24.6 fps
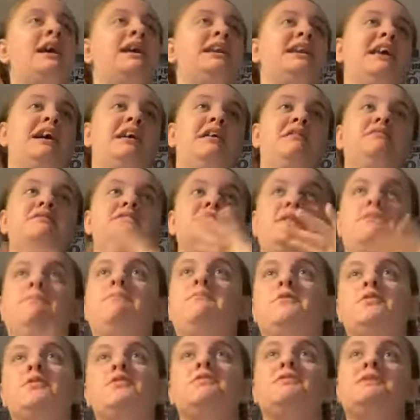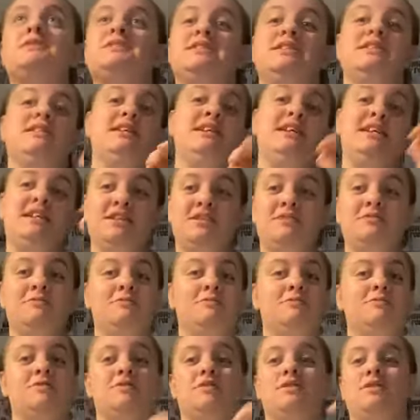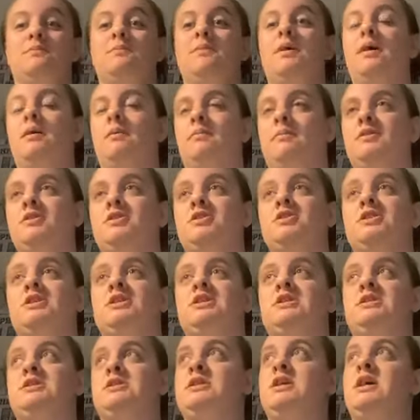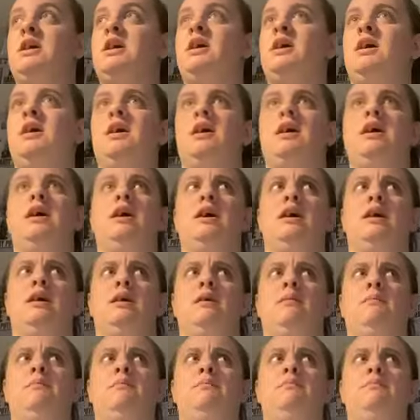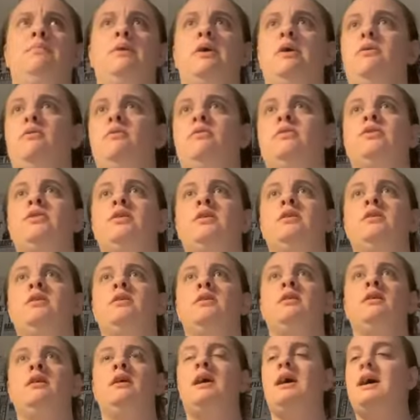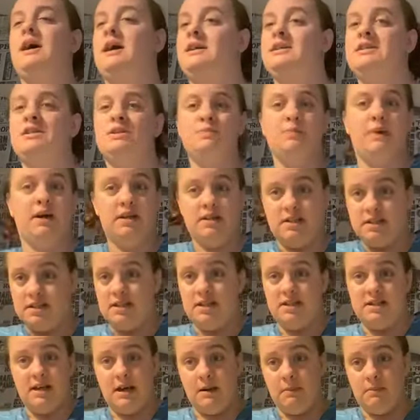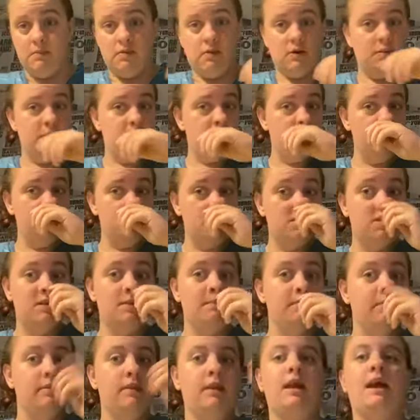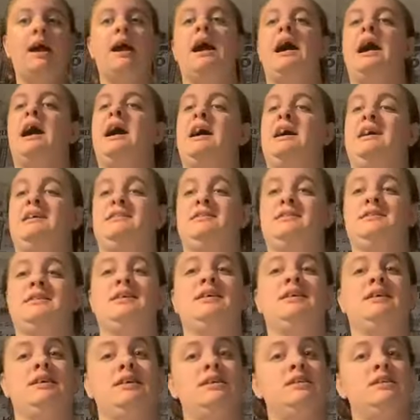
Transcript: Um, Seven is an indie author that publishes um, both High Spice contemporary books and High